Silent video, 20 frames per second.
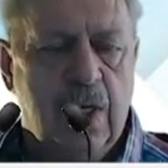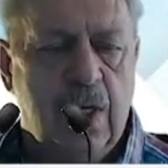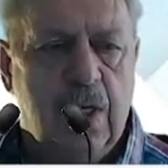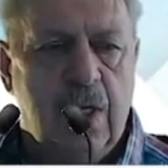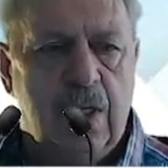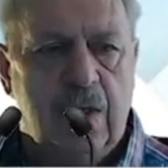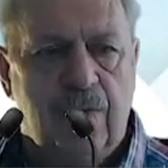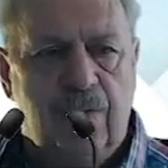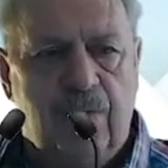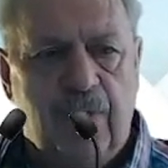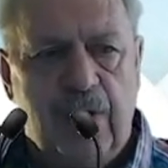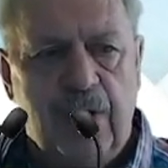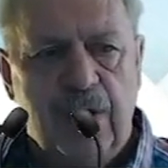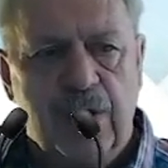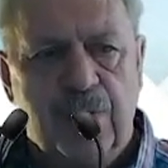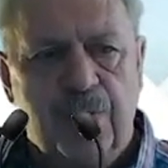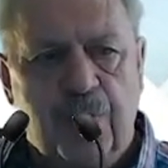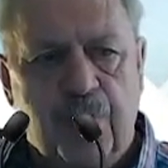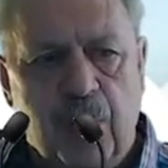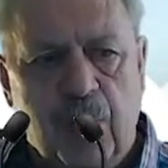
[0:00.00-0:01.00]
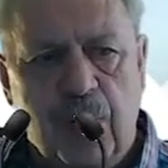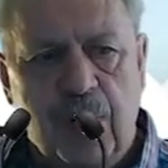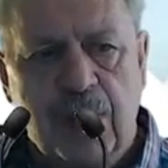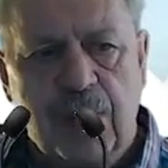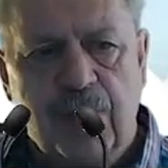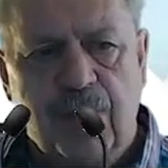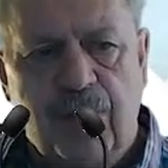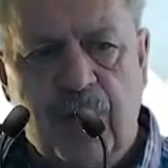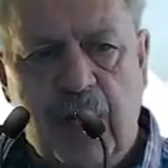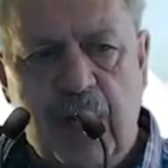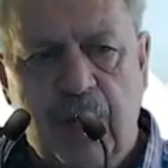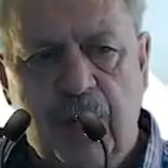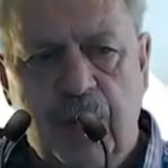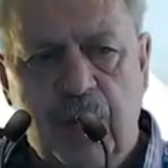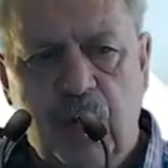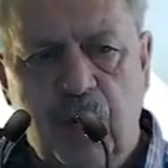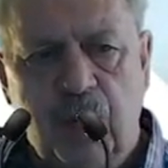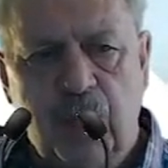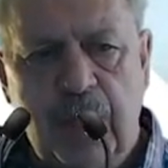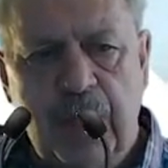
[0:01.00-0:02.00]
The various products available
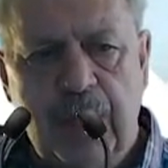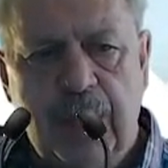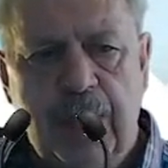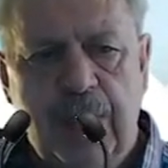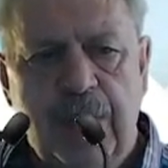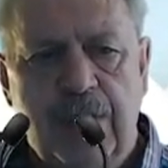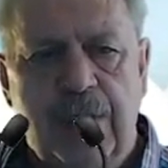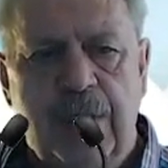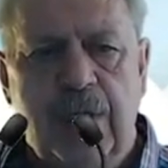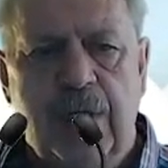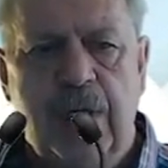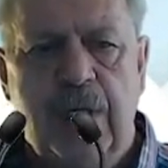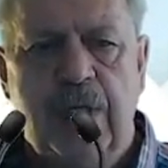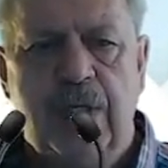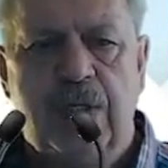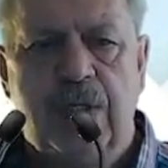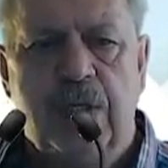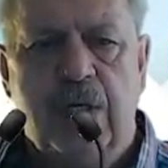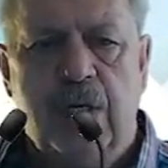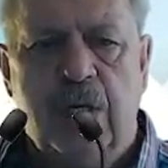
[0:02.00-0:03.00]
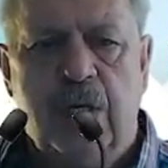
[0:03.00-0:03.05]
to meet these needs